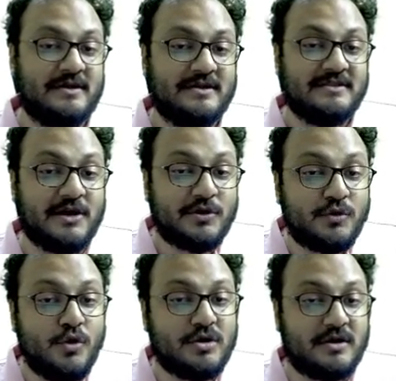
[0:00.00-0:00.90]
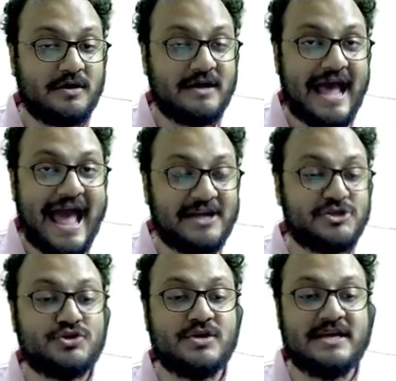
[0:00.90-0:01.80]
the rook
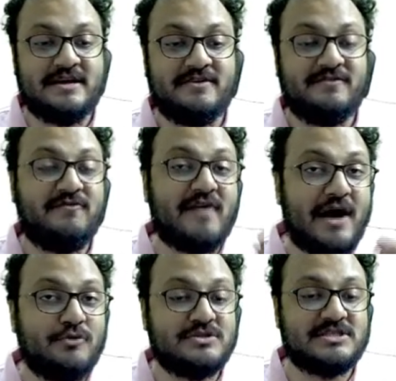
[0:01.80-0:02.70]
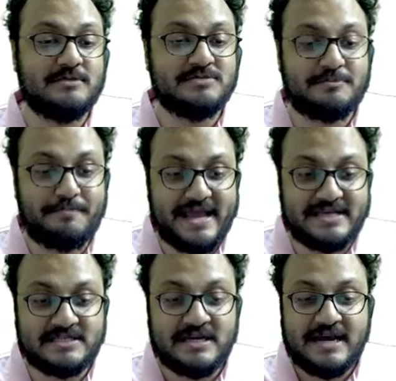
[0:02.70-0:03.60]
actually found some
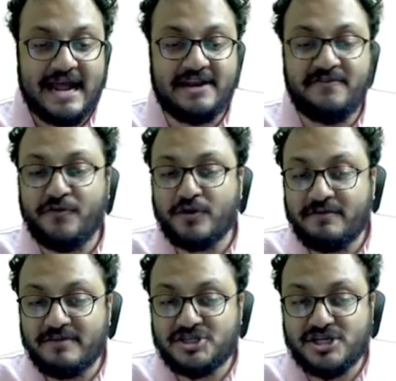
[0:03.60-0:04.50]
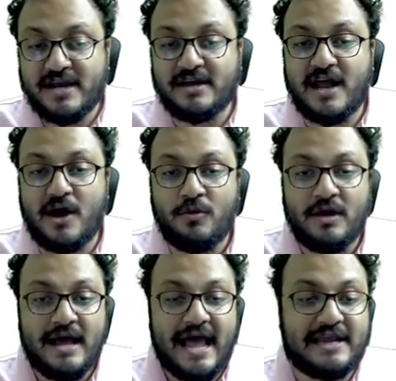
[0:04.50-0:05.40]
space and if you give a check now
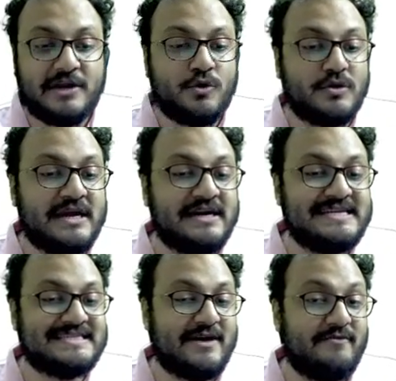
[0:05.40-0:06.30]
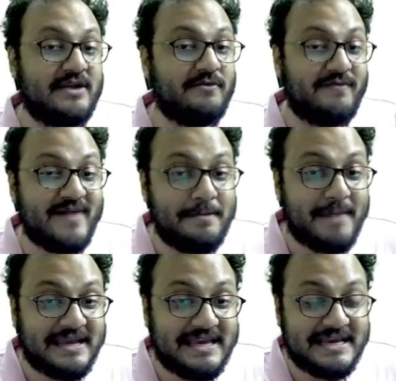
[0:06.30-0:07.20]
i can go king d7 when my
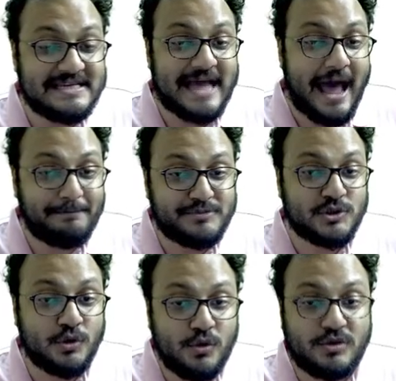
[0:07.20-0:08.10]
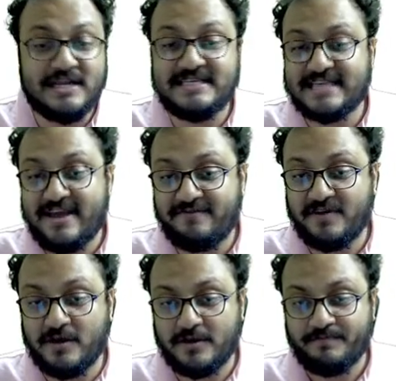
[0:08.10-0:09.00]
king is absolutely safe
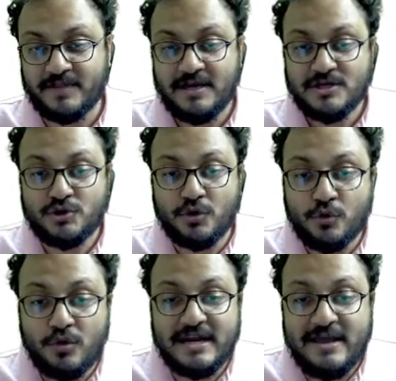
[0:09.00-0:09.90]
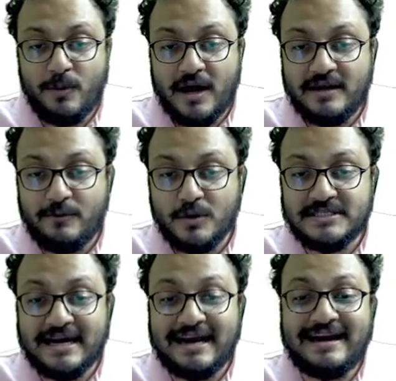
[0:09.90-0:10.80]
here so rook d1 was
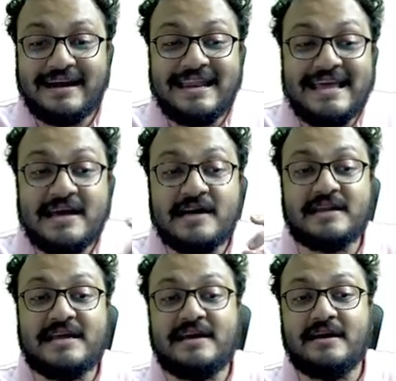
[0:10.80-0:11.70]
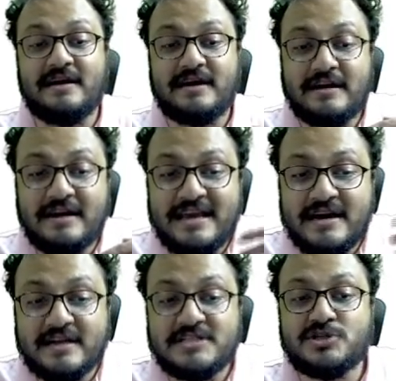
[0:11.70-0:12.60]
a clearing
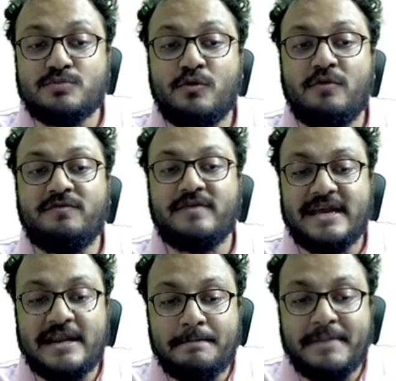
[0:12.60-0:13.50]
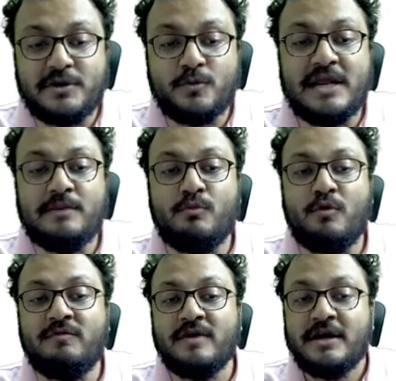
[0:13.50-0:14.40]
clearance move in between
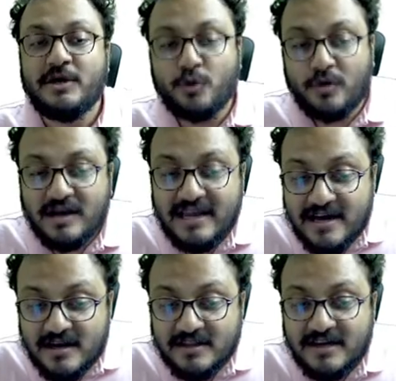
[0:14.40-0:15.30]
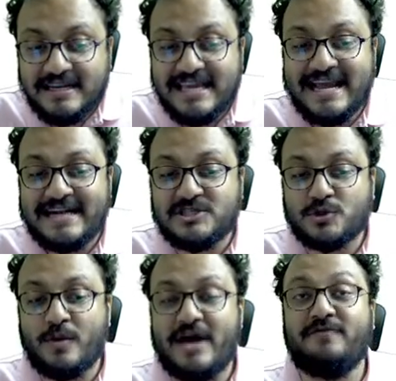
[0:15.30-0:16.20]
move to clear the d8
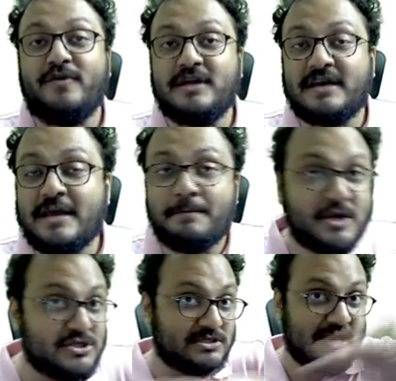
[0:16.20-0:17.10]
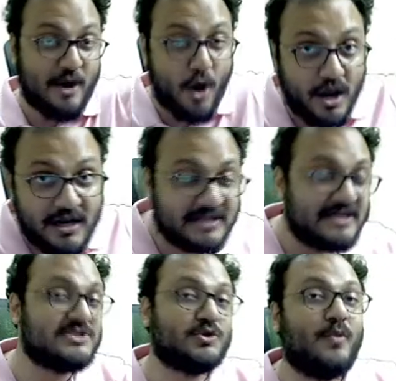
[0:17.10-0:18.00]
square for the king because all
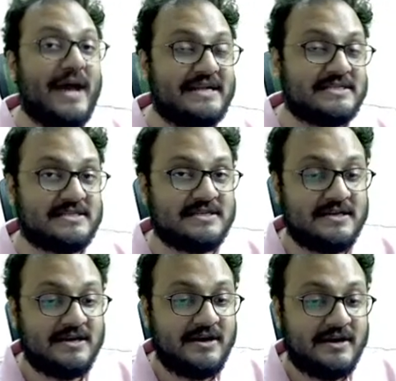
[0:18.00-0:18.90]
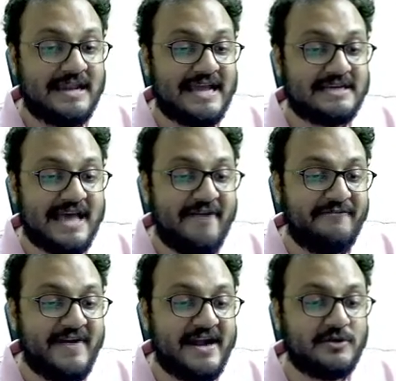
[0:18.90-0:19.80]
other squares like
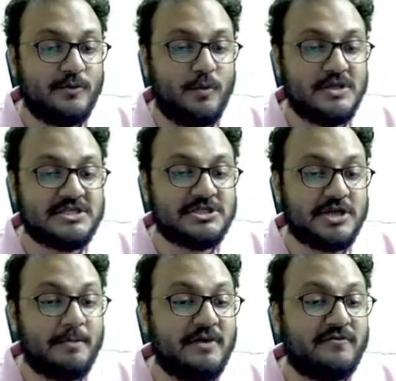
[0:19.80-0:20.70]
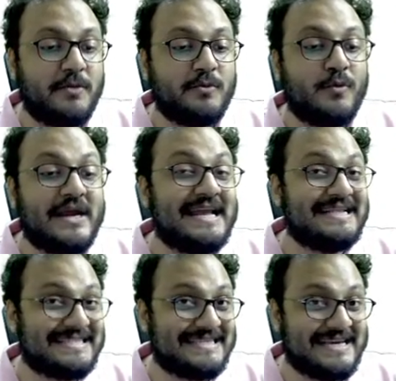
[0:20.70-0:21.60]
f8 was in trouble from queen
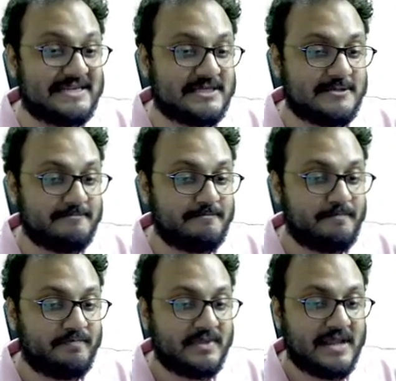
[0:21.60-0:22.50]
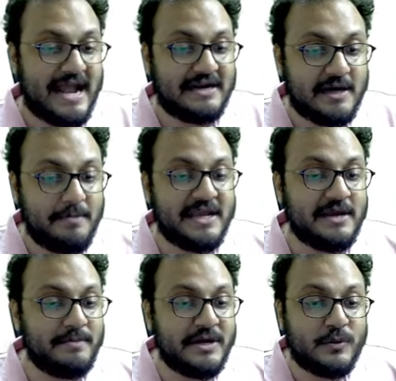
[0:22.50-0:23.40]
h6 and coming
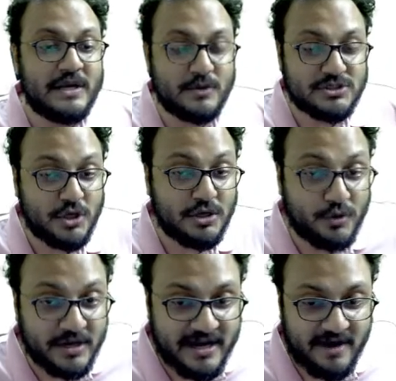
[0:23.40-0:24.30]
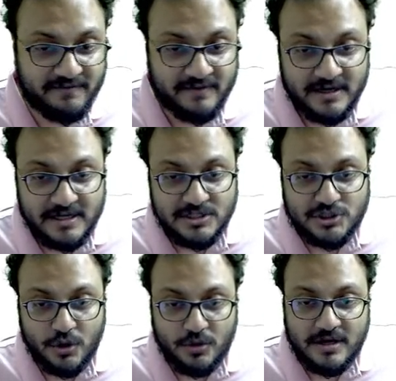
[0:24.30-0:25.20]
in between was not good enough.
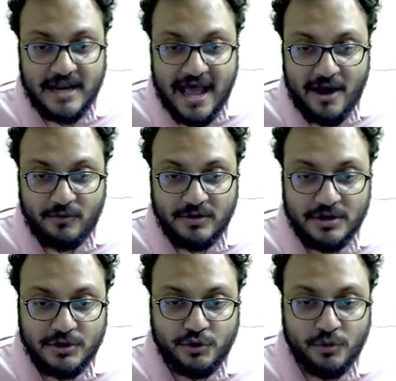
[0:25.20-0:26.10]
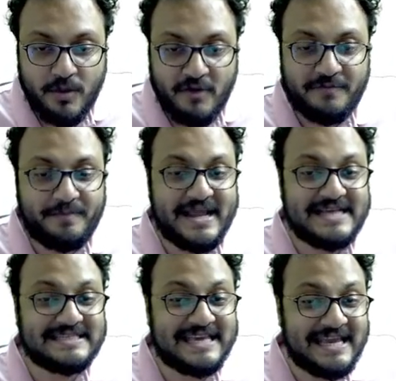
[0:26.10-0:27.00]
So now Dubov
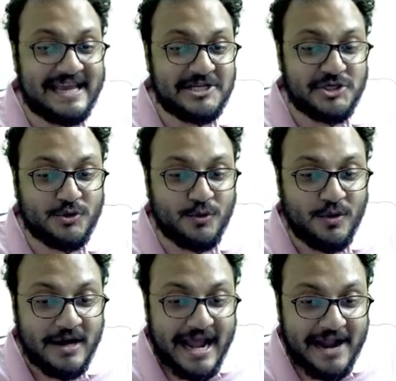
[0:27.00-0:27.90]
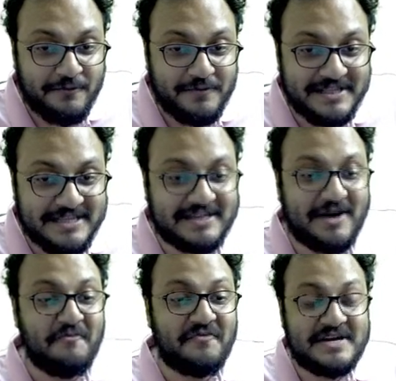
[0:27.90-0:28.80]
plays king h2 and Vidit
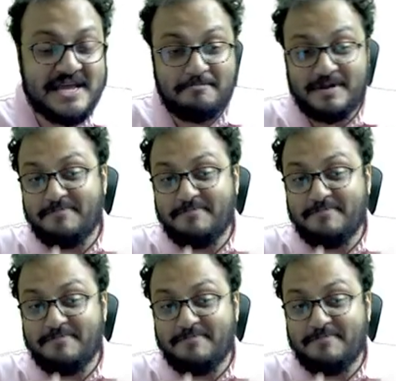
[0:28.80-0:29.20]
comfortably